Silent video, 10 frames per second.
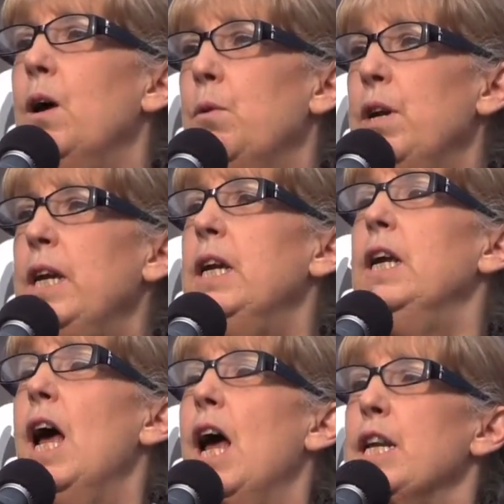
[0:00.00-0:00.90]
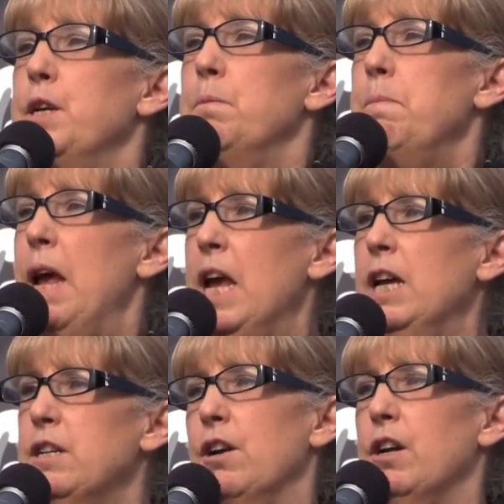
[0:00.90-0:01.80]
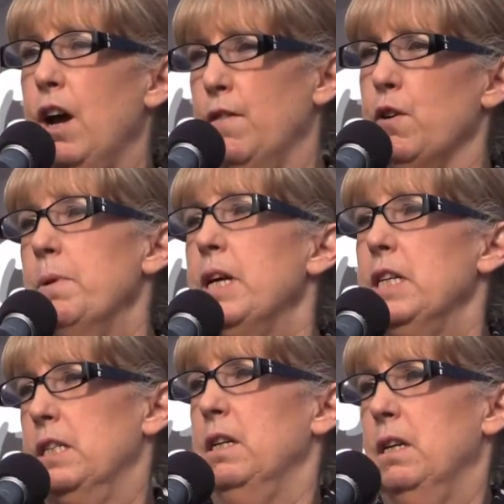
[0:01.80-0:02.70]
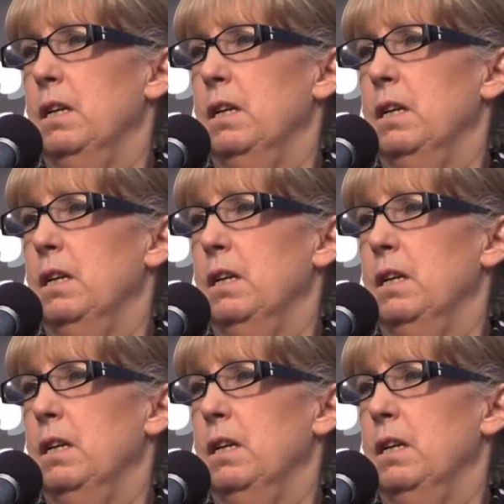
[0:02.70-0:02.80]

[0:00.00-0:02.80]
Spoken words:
we demand our government